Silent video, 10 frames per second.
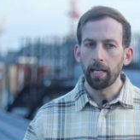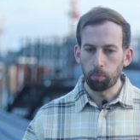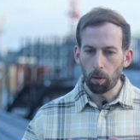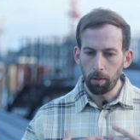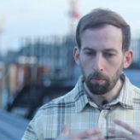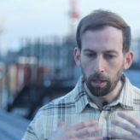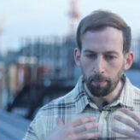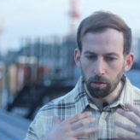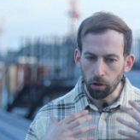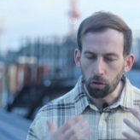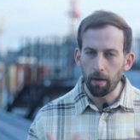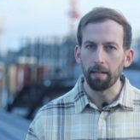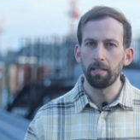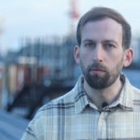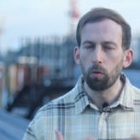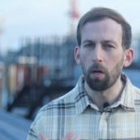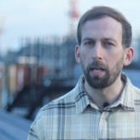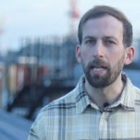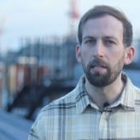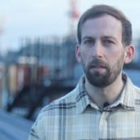is probably one of the most attractive
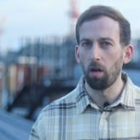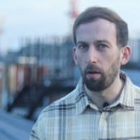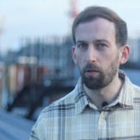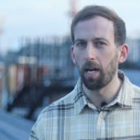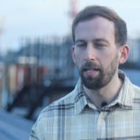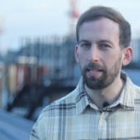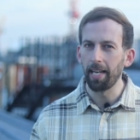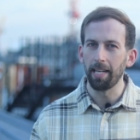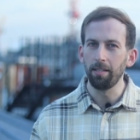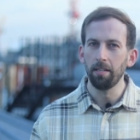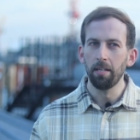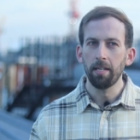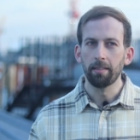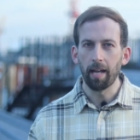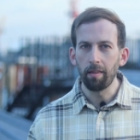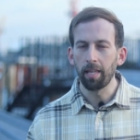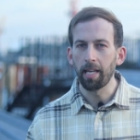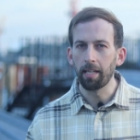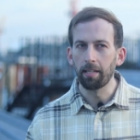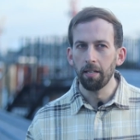qualities. A lot of guys, again, they
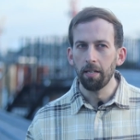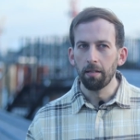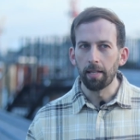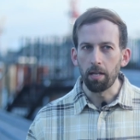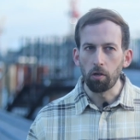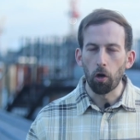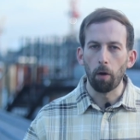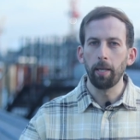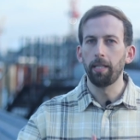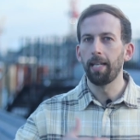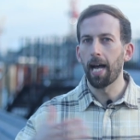think that you've got to be the